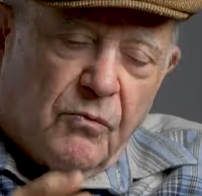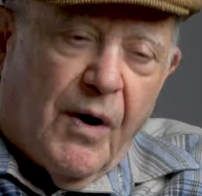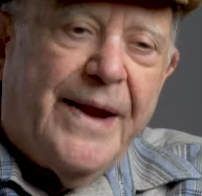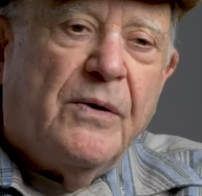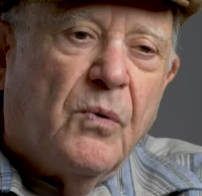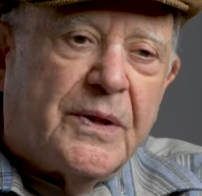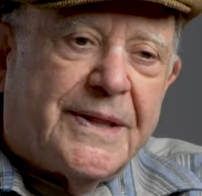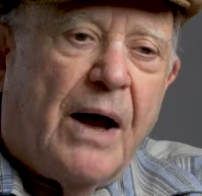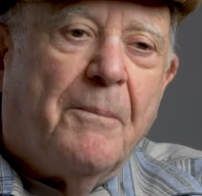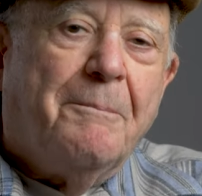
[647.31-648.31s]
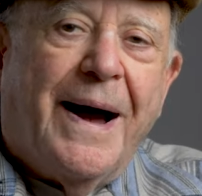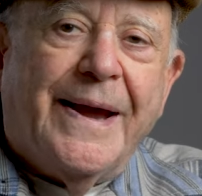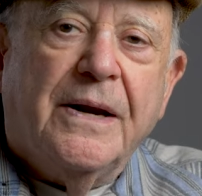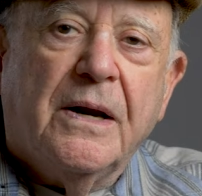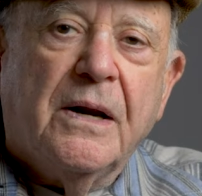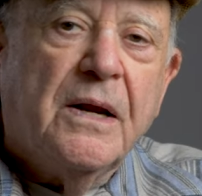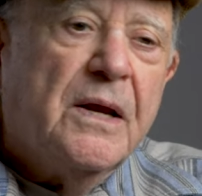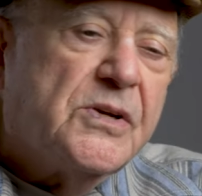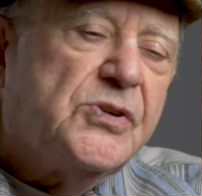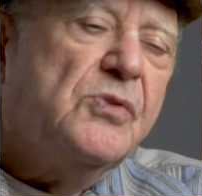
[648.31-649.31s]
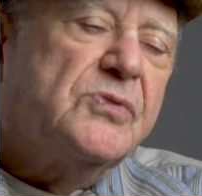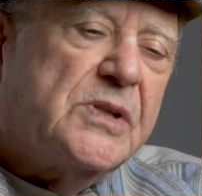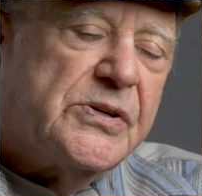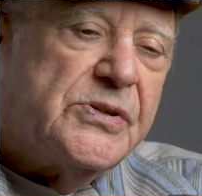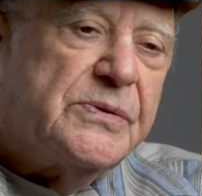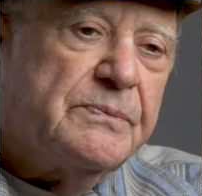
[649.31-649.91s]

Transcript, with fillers: right without might is useless.